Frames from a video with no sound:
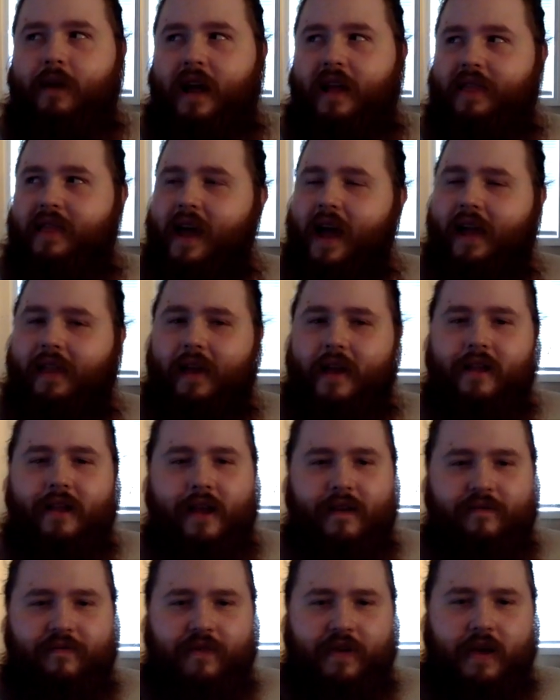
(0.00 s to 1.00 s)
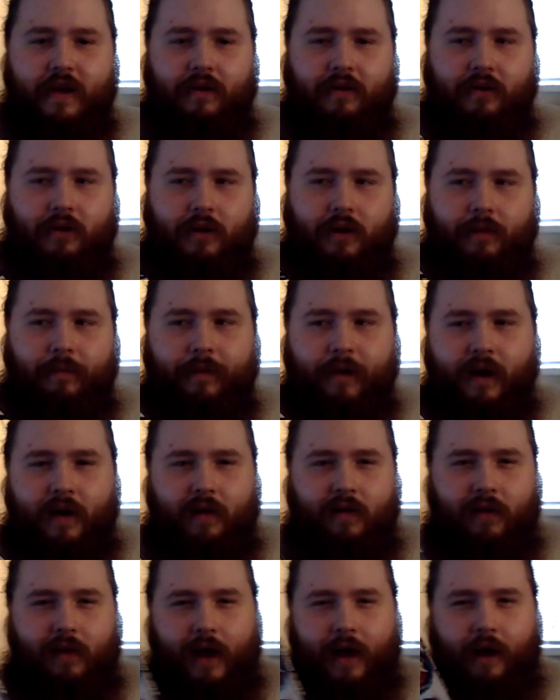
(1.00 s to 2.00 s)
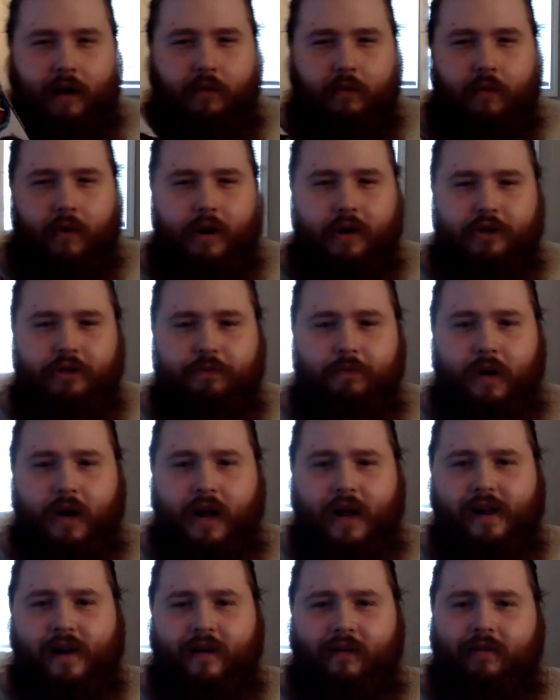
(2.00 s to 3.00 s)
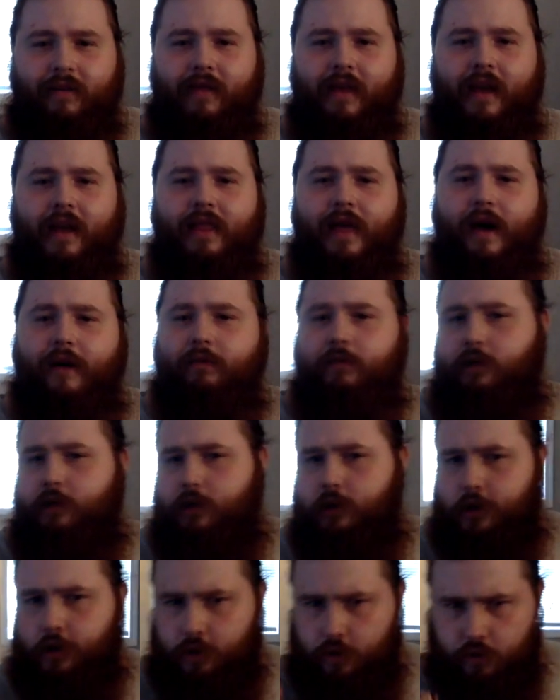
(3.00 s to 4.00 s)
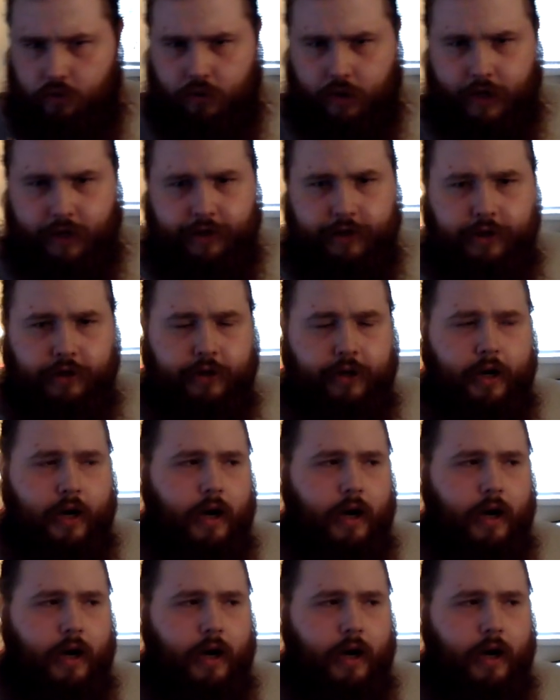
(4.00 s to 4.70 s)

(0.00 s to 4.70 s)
ending did feel a bit like rushed, but I didn't think that it was too rushed.